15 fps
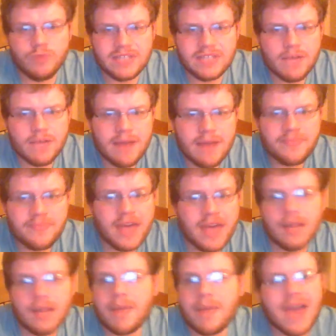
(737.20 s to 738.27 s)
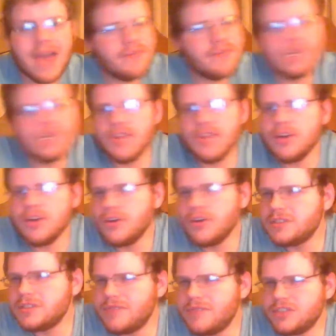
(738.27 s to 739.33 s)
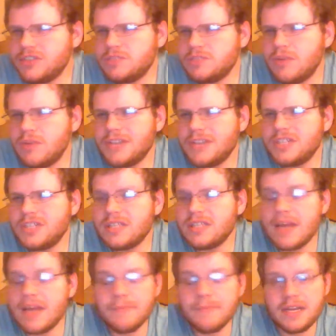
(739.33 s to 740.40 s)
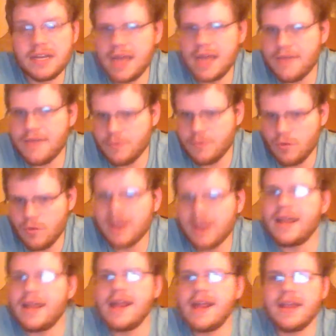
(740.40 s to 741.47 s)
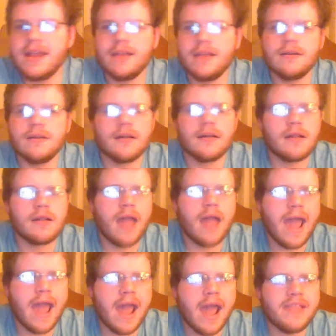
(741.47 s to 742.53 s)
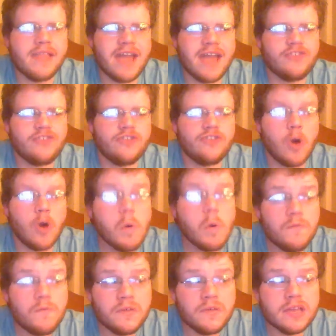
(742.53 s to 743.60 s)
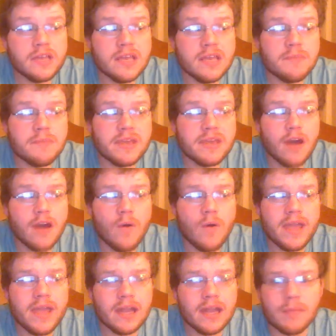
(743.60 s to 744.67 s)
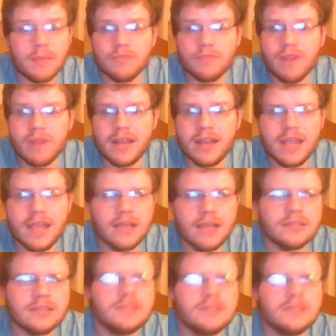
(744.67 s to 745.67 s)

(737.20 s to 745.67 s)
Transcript: I wrap that up, I have another Herc's Adventures project that I'm going to have to work on editing. And that should hopefully be going and up and running,